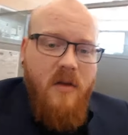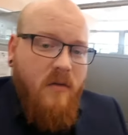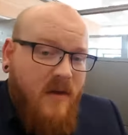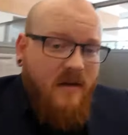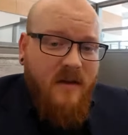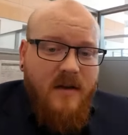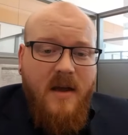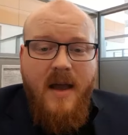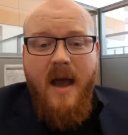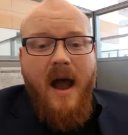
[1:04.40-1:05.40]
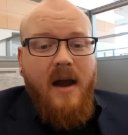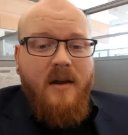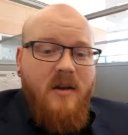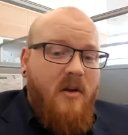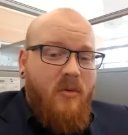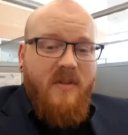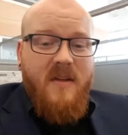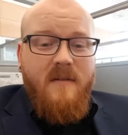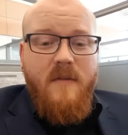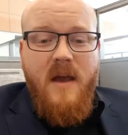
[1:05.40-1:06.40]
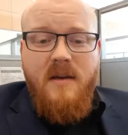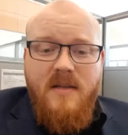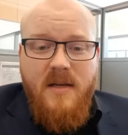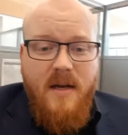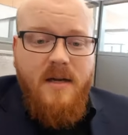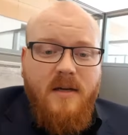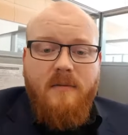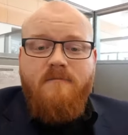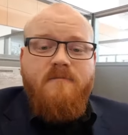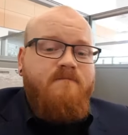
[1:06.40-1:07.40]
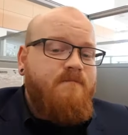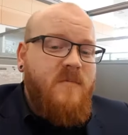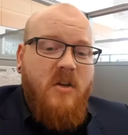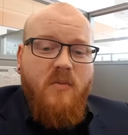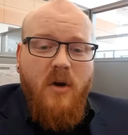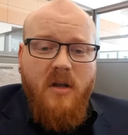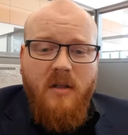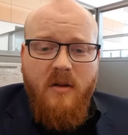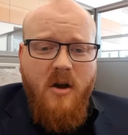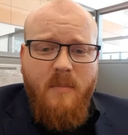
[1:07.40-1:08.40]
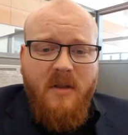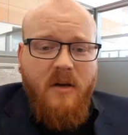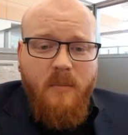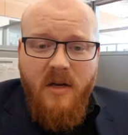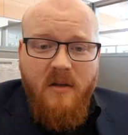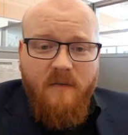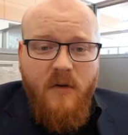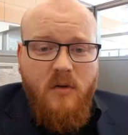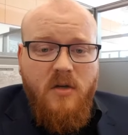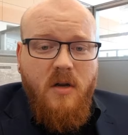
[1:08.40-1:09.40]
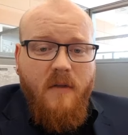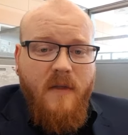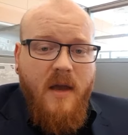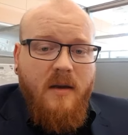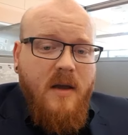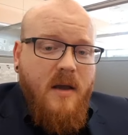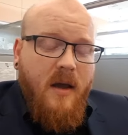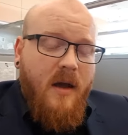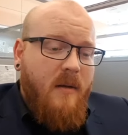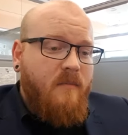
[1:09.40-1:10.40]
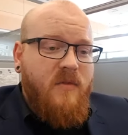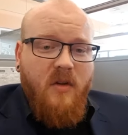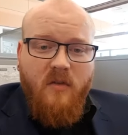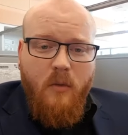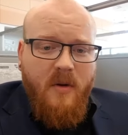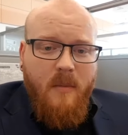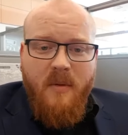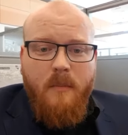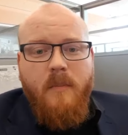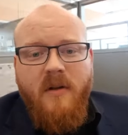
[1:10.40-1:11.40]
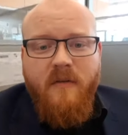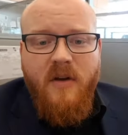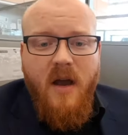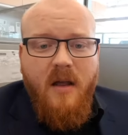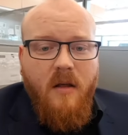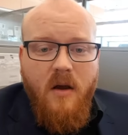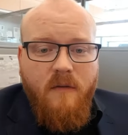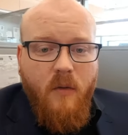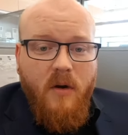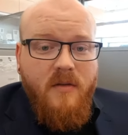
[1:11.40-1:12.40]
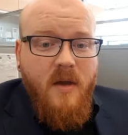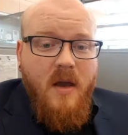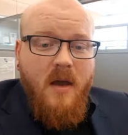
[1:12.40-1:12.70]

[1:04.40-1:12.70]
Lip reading: you sent in, I did not receive that. Just want to clear up a little bit of confusion on that. Just open up a bit of a dialogue for us.